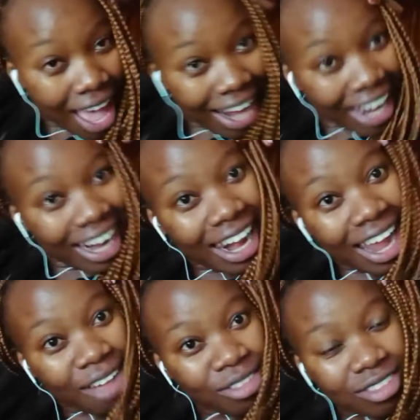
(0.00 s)
And I
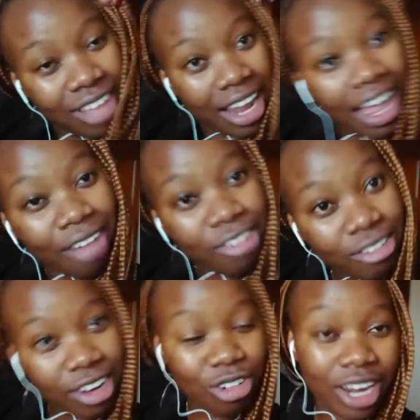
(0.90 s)
love this color. I've
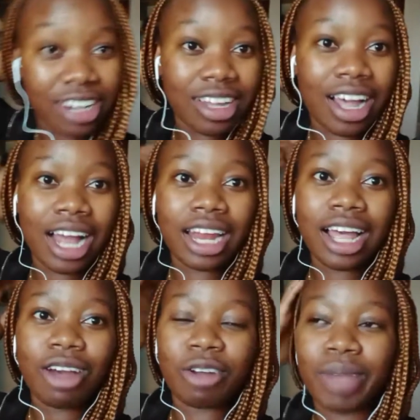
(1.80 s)
never tried
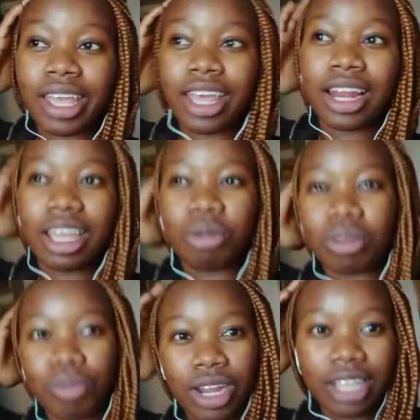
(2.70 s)
color on my hair like
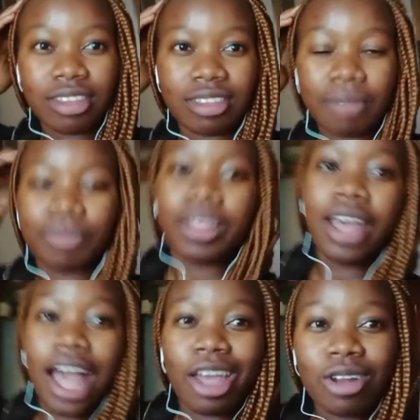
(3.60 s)
with braids.
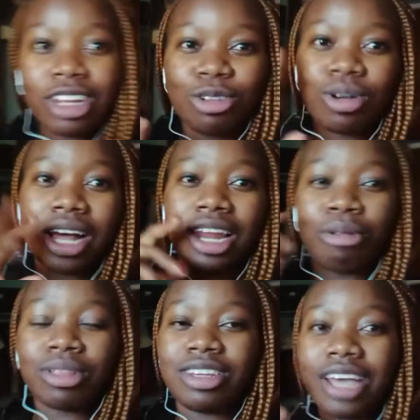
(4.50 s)
I only do color
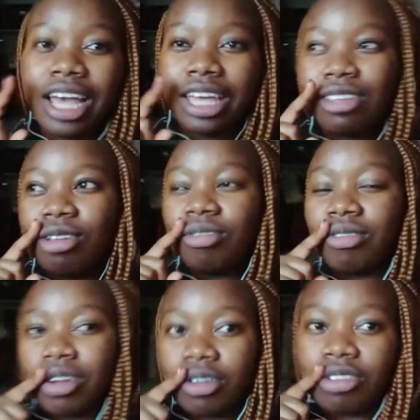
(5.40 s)
with dye. So I've
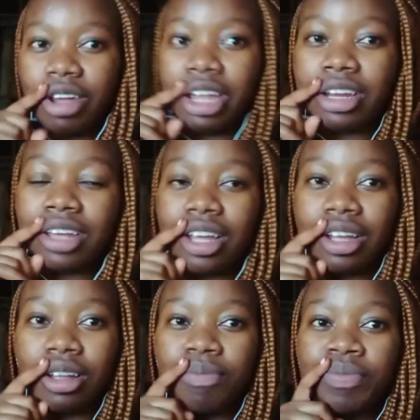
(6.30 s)
never tried
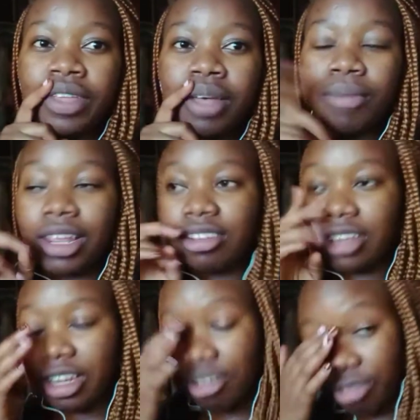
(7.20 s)

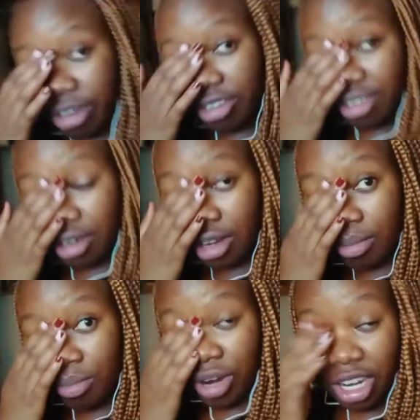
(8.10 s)
plaiting a different
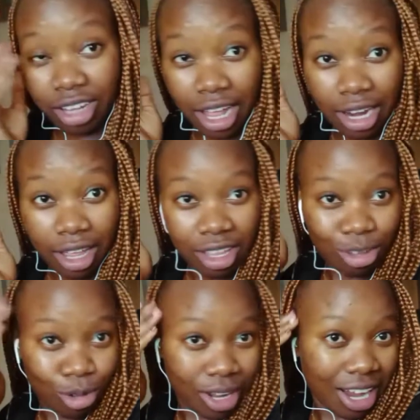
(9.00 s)
braid color.
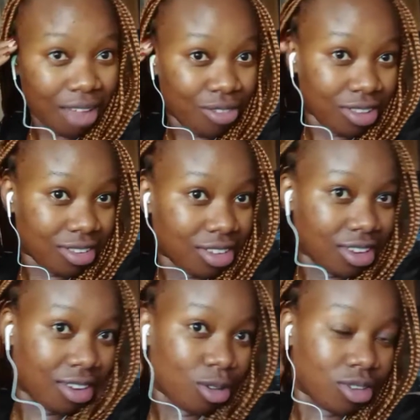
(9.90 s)
So I love this.
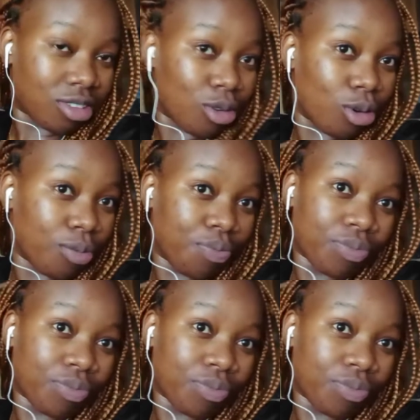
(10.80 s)
It looks so,